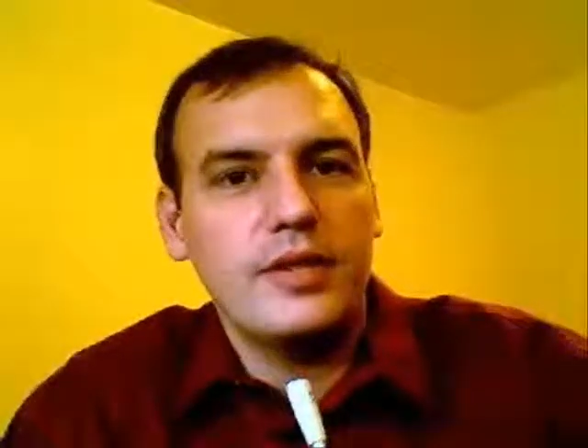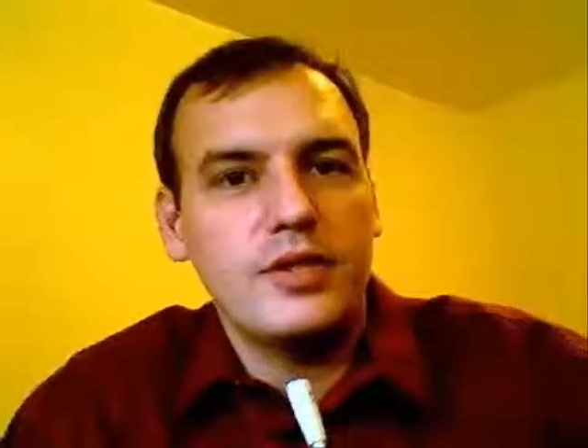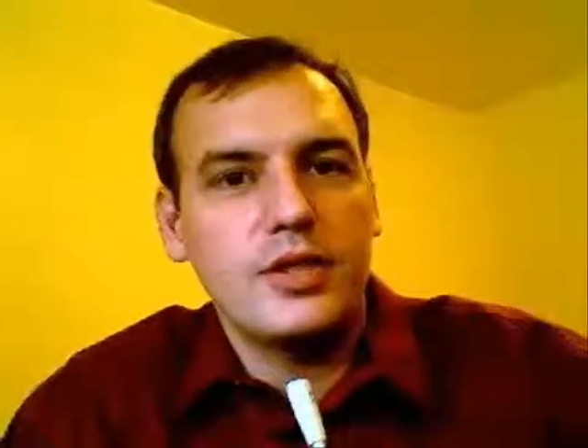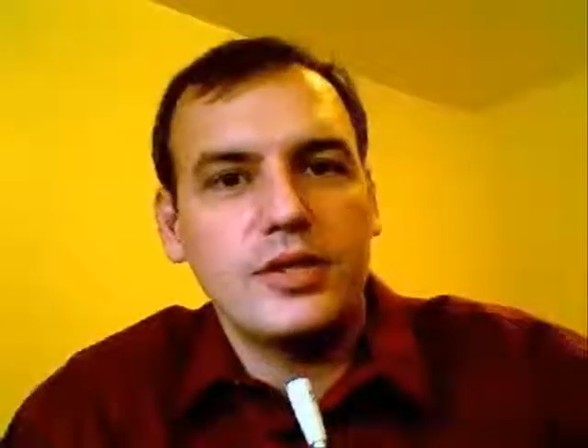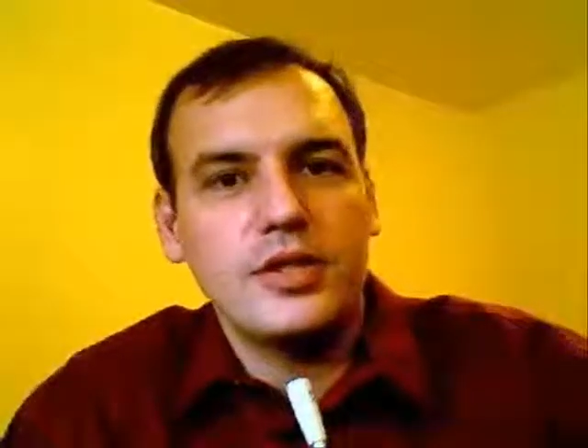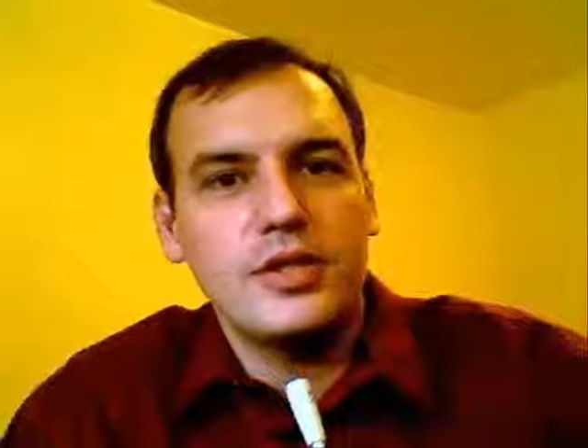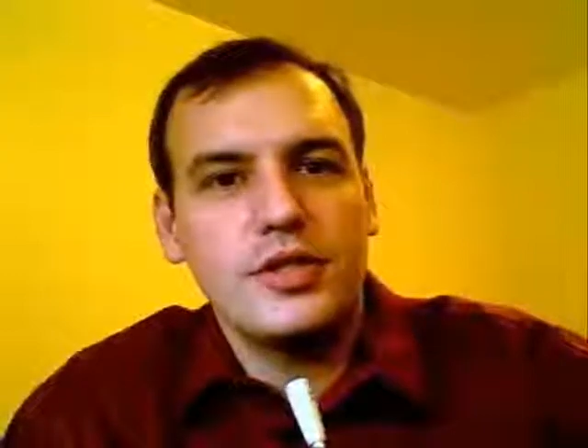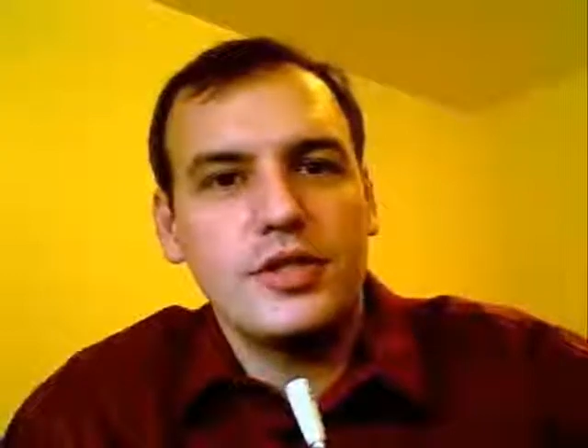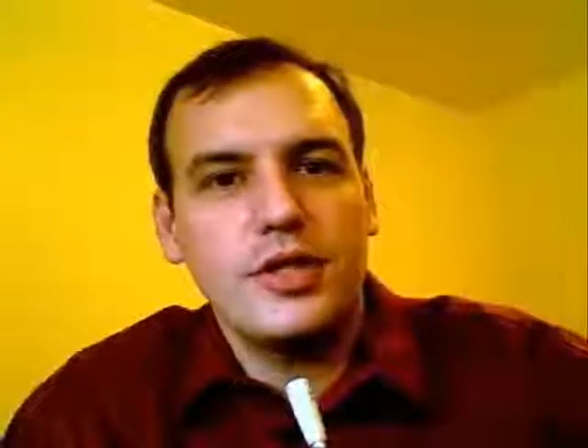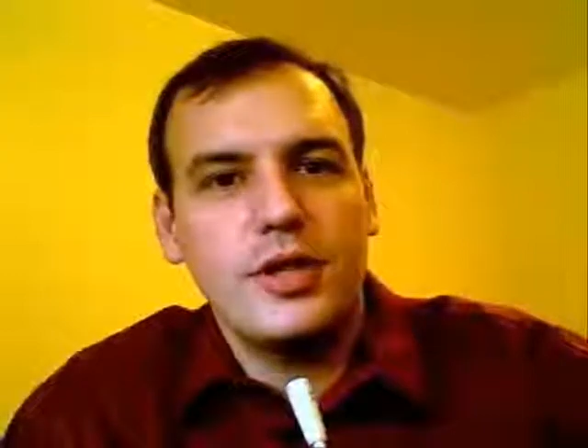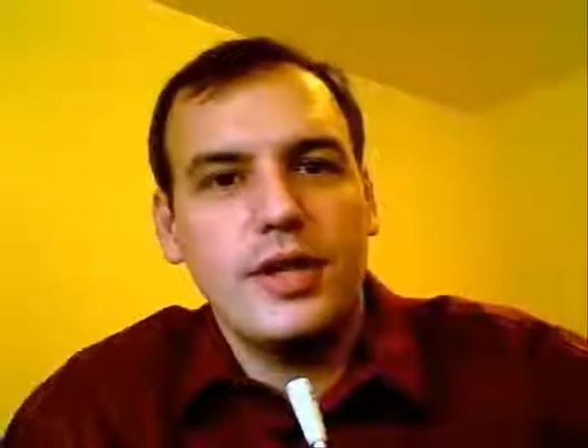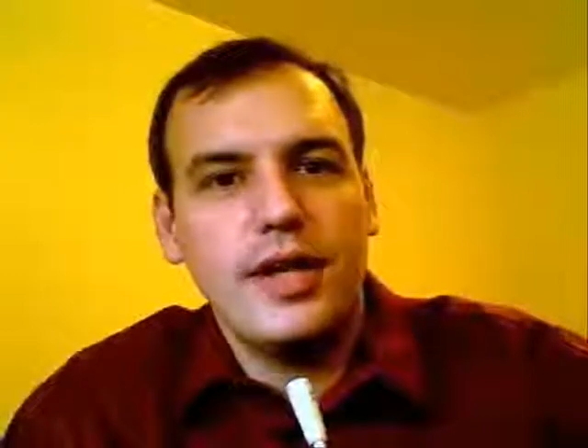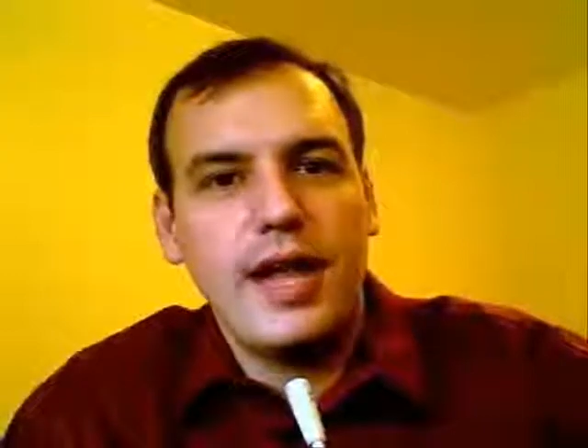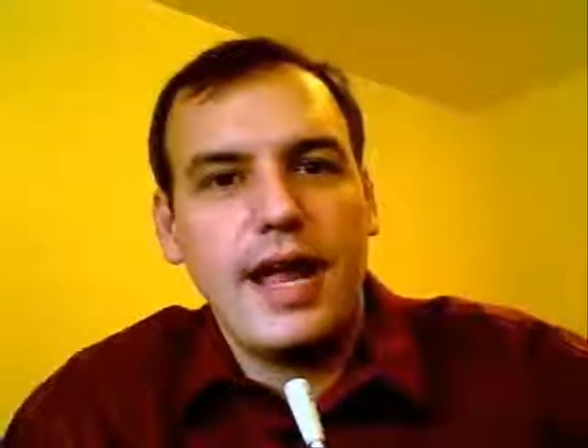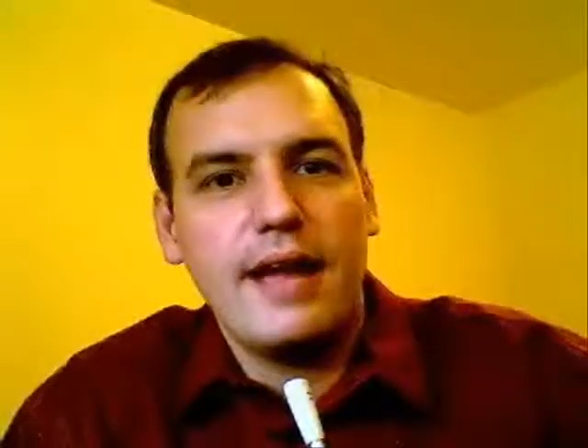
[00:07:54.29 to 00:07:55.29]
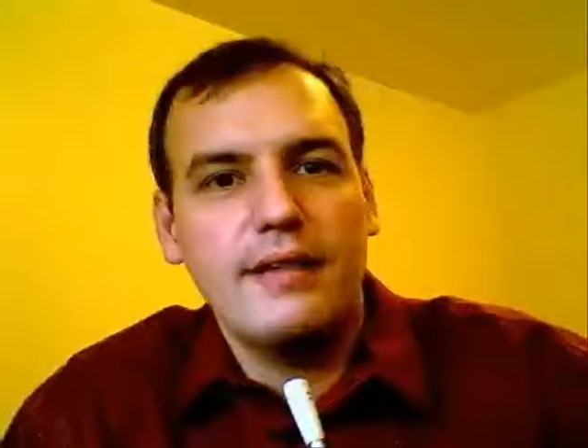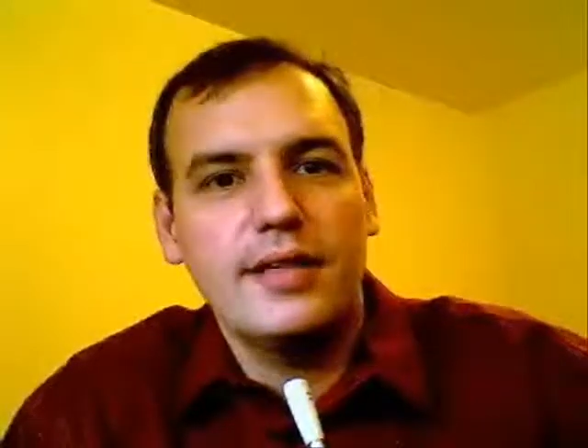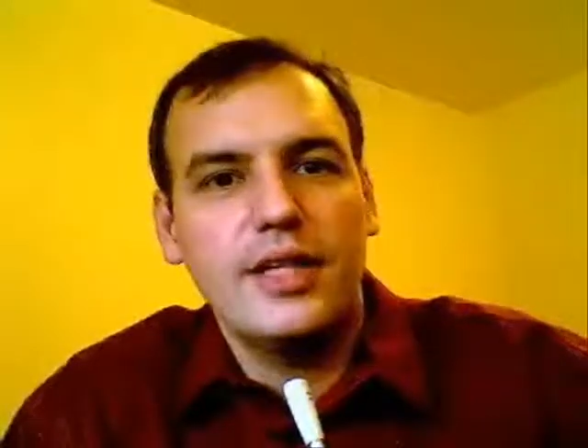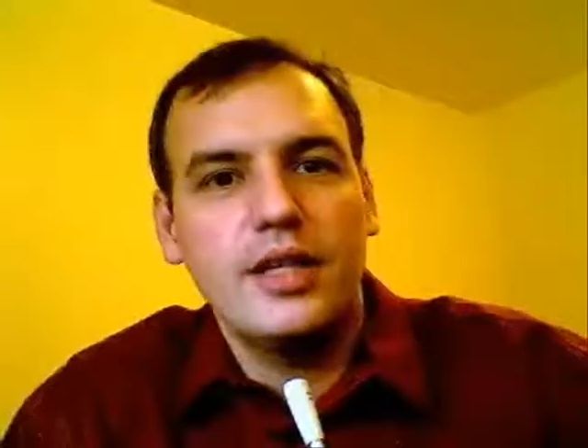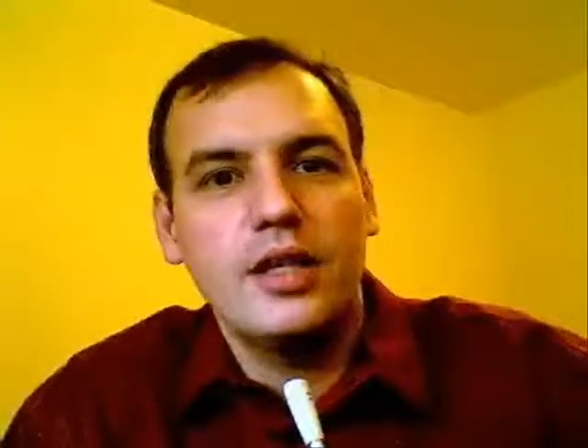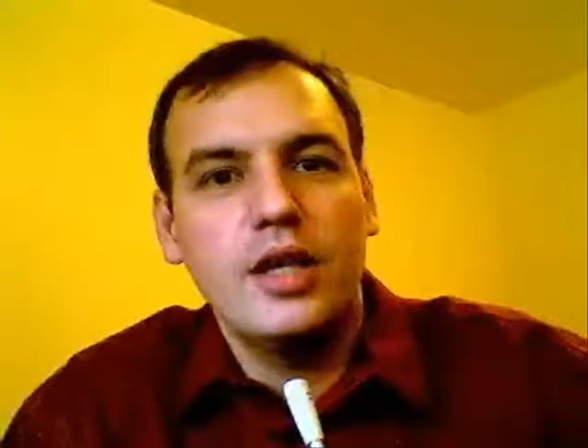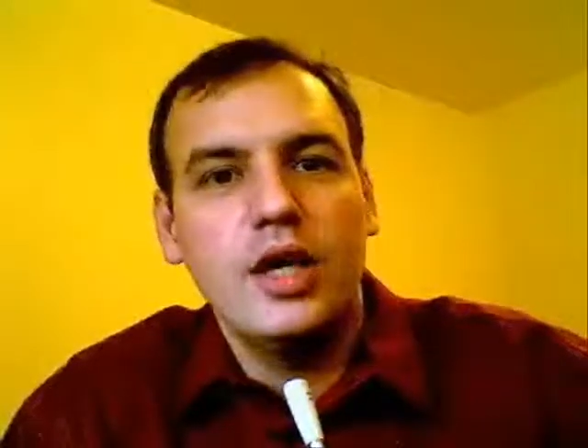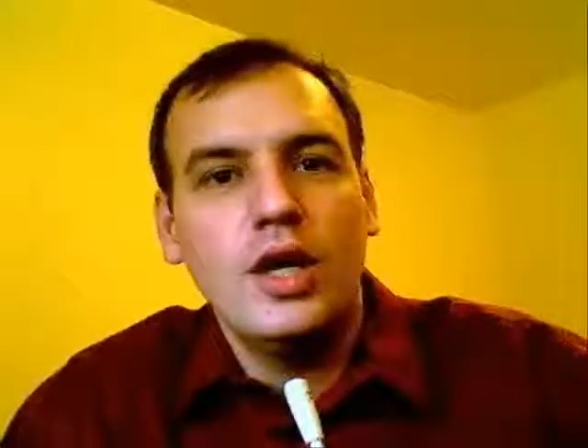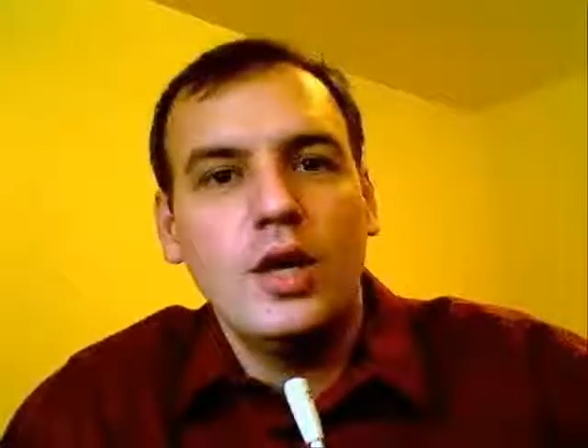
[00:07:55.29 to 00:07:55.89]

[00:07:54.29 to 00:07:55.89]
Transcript: of the churches started having